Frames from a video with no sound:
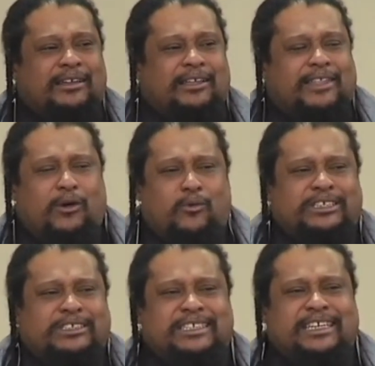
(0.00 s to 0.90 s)
that we
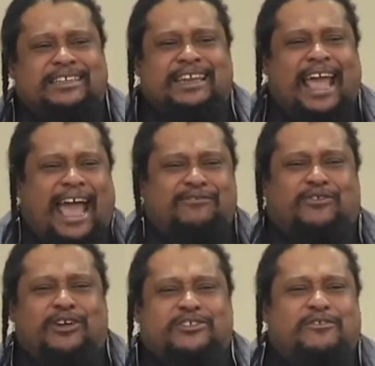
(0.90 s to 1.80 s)
see as an
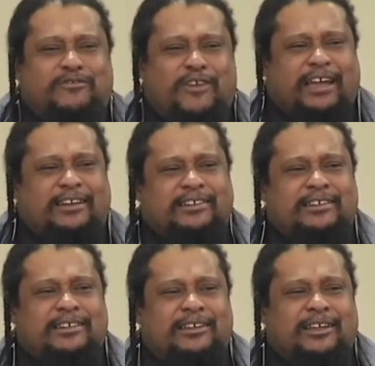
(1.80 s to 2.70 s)
adverse effect
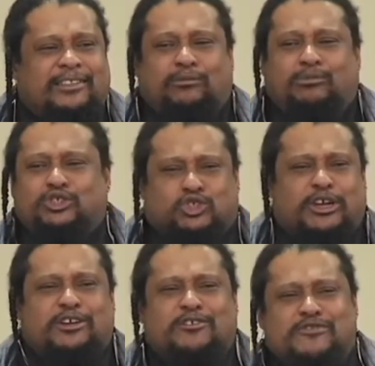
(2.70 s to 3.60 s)
that would
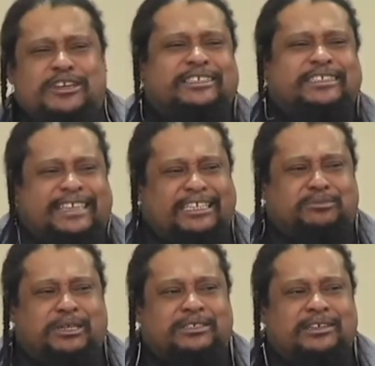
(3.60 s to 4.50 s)
trigger
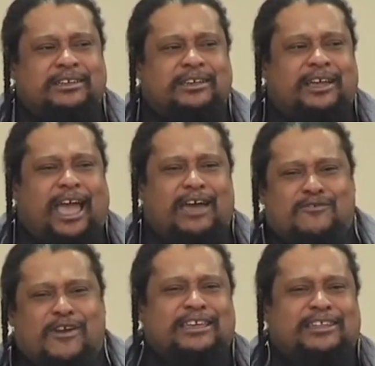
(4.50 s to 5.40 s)
reassessment and
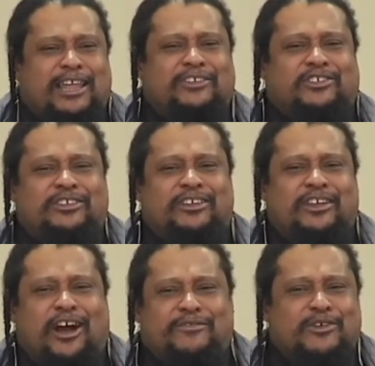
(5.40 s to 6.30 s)
regulation
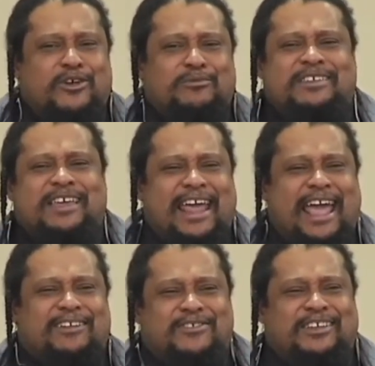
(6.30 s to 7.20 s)
of the herbicide
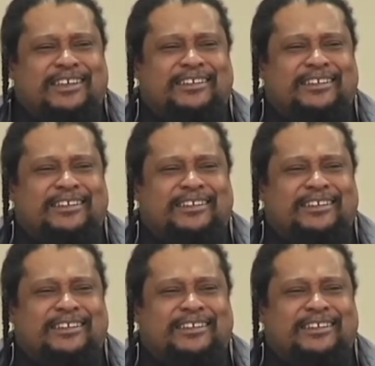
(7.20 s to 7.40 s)
atrazine.